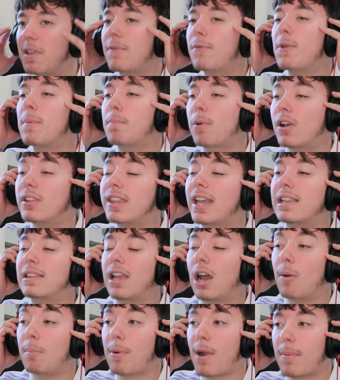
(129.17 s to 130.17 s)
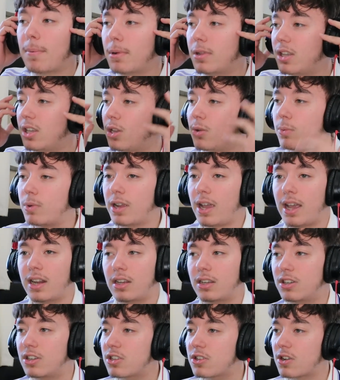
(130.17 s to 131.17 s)
If he brought that down properly, he would have
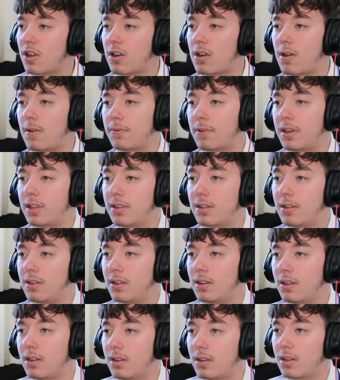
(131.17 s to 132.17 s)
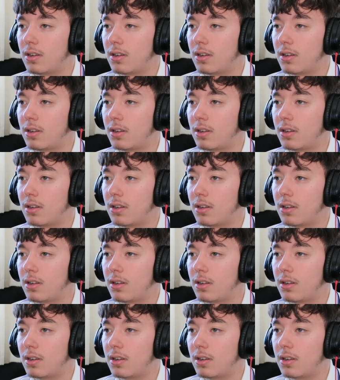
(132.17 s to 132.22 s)
had a good shot off right there.